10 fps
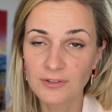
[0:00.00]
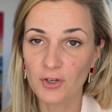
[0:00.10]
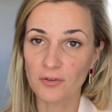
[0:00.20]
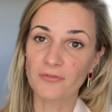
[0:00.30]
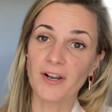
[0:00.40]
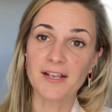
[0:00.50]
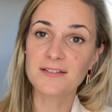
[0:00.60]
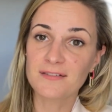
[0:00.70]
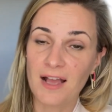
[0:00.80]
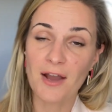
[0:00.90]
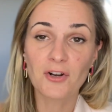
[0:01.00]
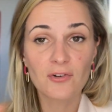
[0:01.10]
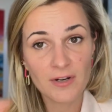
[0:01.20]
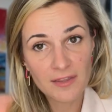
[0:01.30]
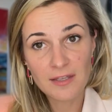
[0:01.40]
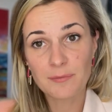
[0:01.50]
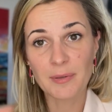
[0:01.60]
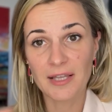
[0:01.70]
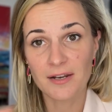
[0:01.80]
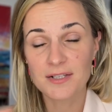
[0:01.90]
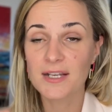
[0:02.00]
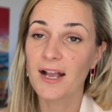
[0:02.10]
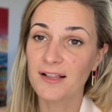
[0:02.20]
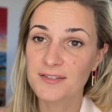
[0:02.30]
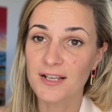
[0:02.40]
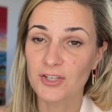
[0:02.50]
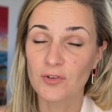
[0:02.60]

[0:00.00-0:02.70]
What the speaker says: girlfriend, how to create that polarity, I'll tell you.